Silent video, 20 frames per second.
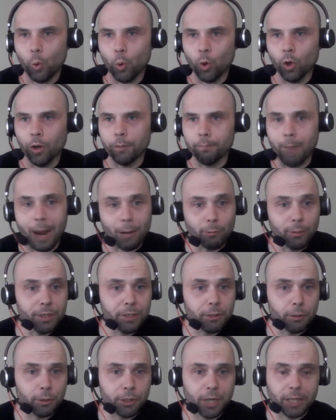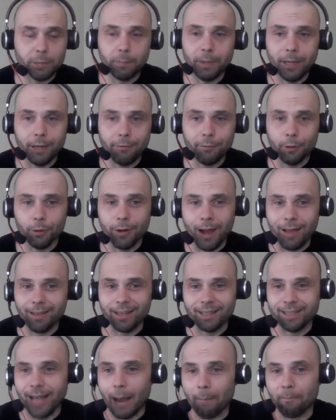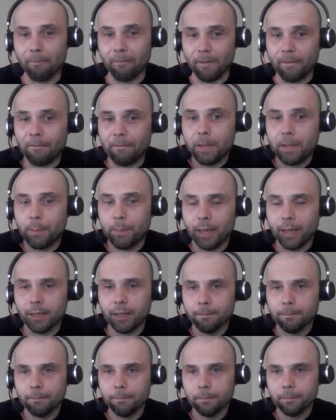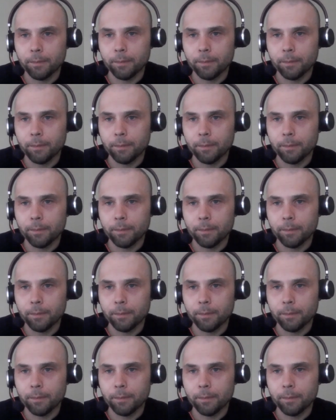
or my research has been, if you're not like a top 50 pick,